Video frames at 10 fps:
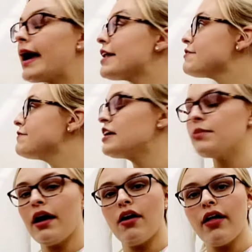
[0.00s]
and a
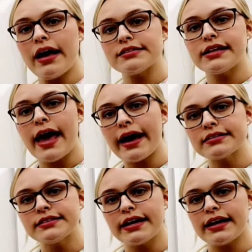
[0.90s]
female has an
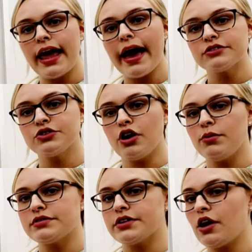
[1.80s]
X and an X
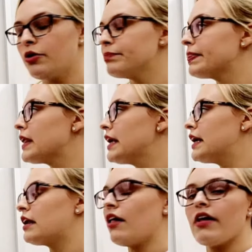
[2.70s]
chromosome.
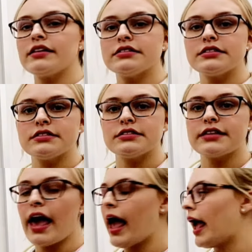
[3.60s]
Now let's
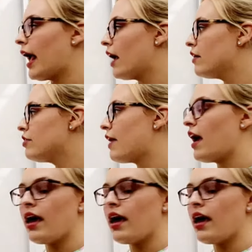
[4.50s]
say